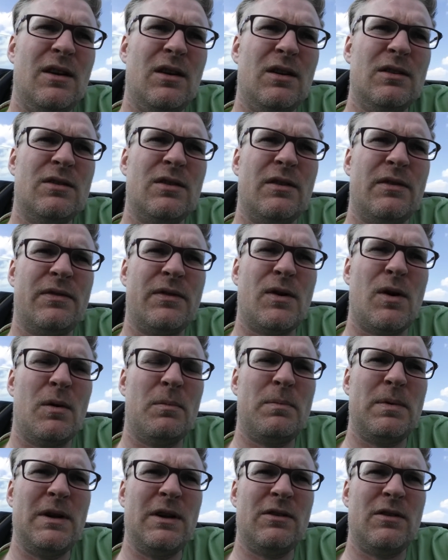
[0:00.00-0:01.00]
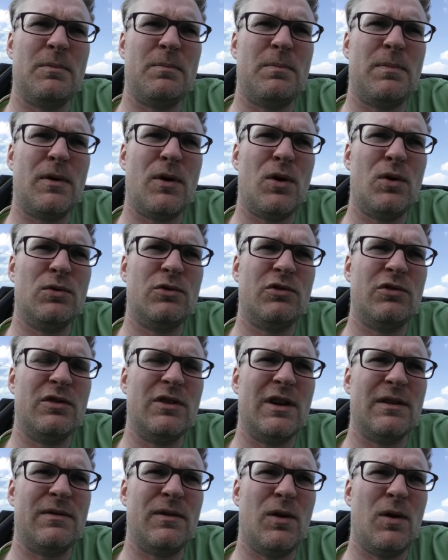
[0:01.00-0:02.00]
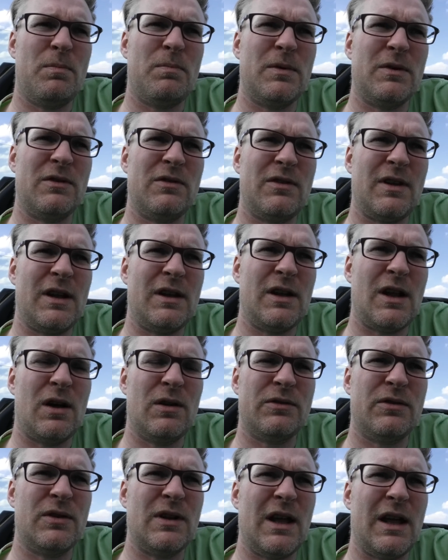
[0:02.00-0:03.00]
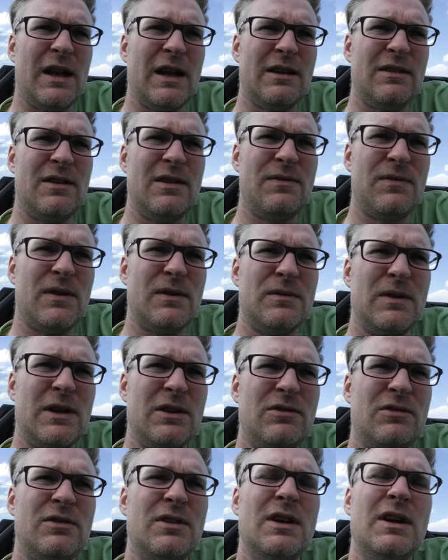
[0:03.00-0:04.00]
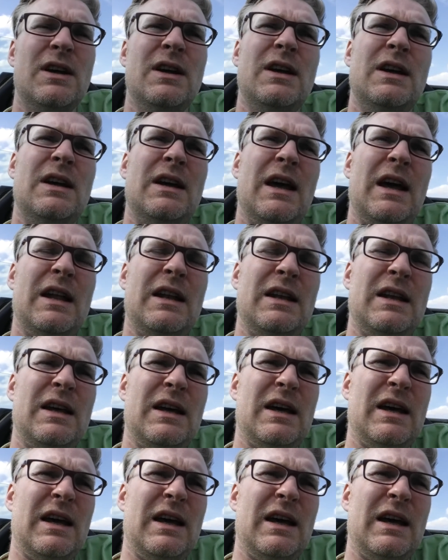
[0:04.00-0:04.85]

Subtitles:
A lot of companies approach developers and also the NXT Foundation and